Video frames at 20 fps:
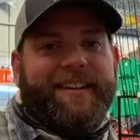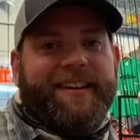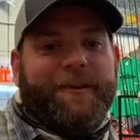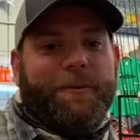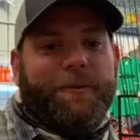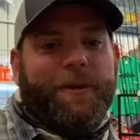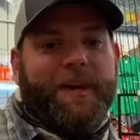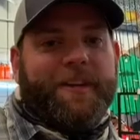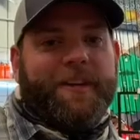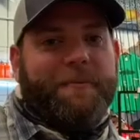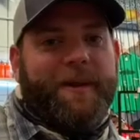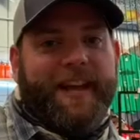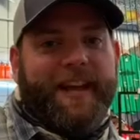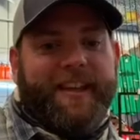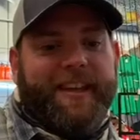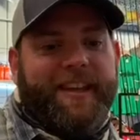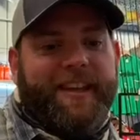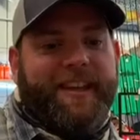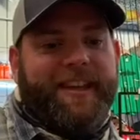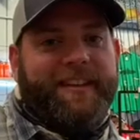Welcome back
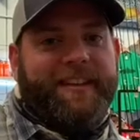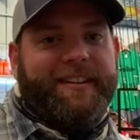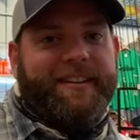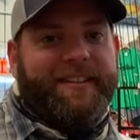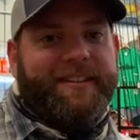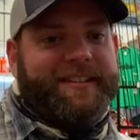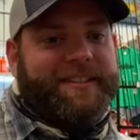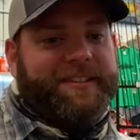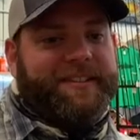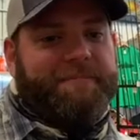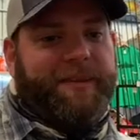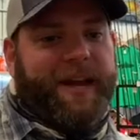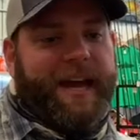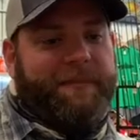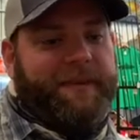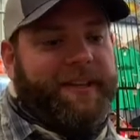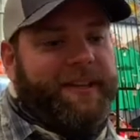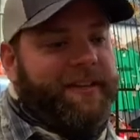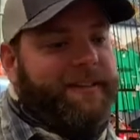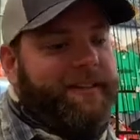again. This is
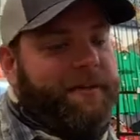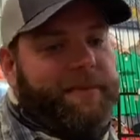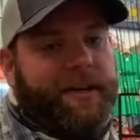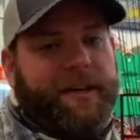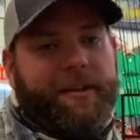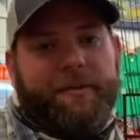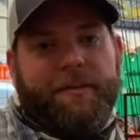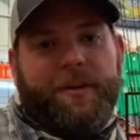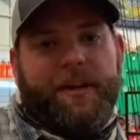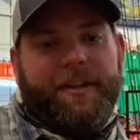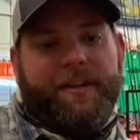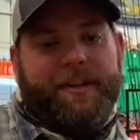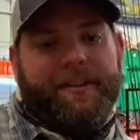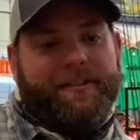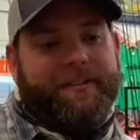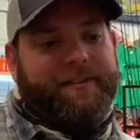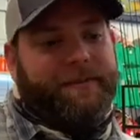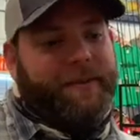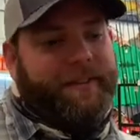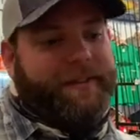Bobby, the Bearded Wonder
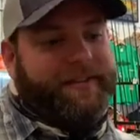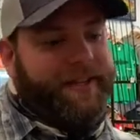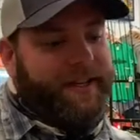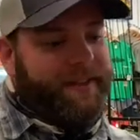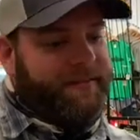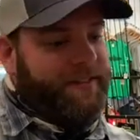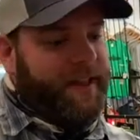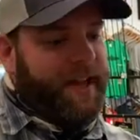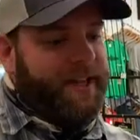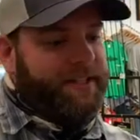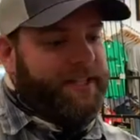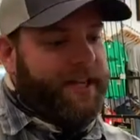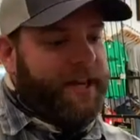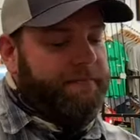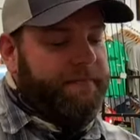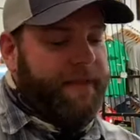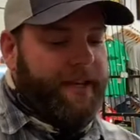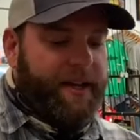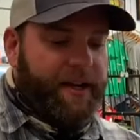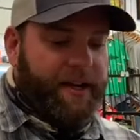with Tuck Fly
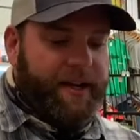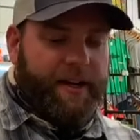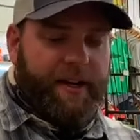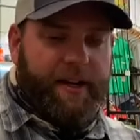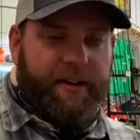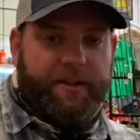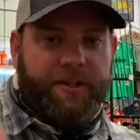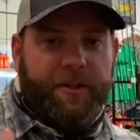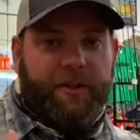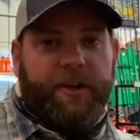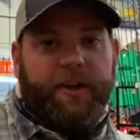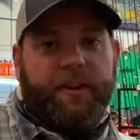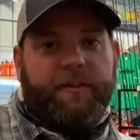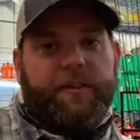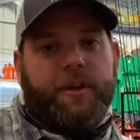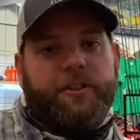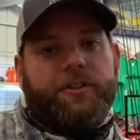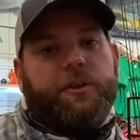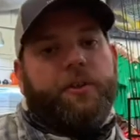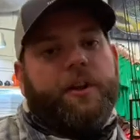Shop, here to do another
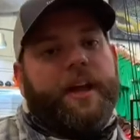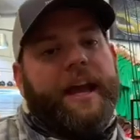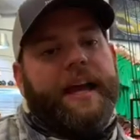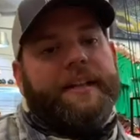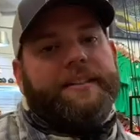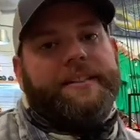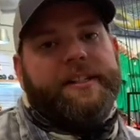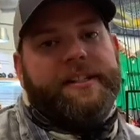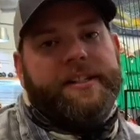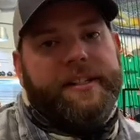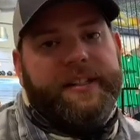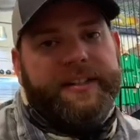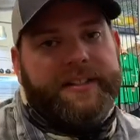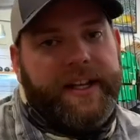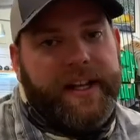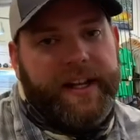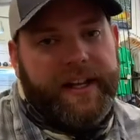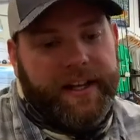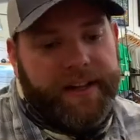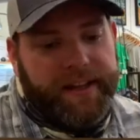virtual guide series,
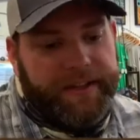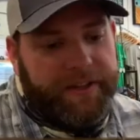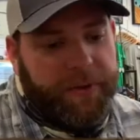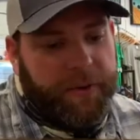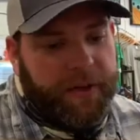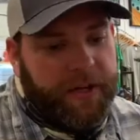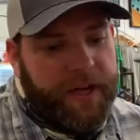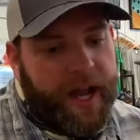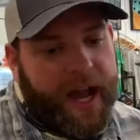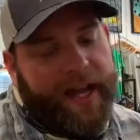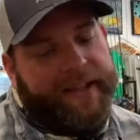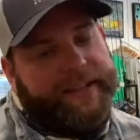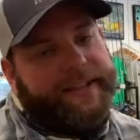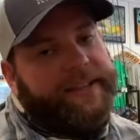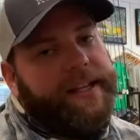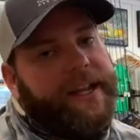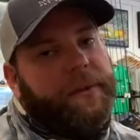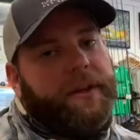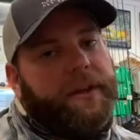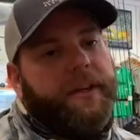doing a knot
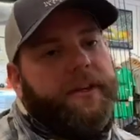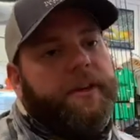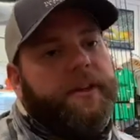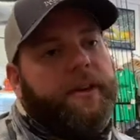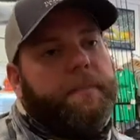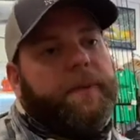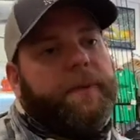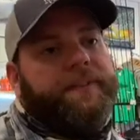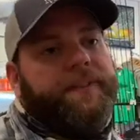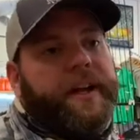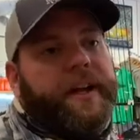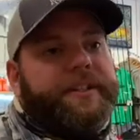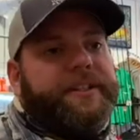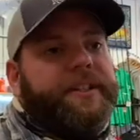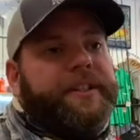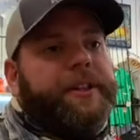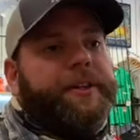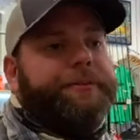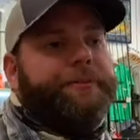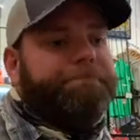today. We're gonna do the
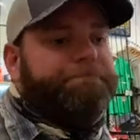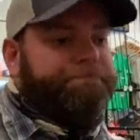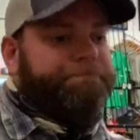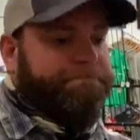perfection loop.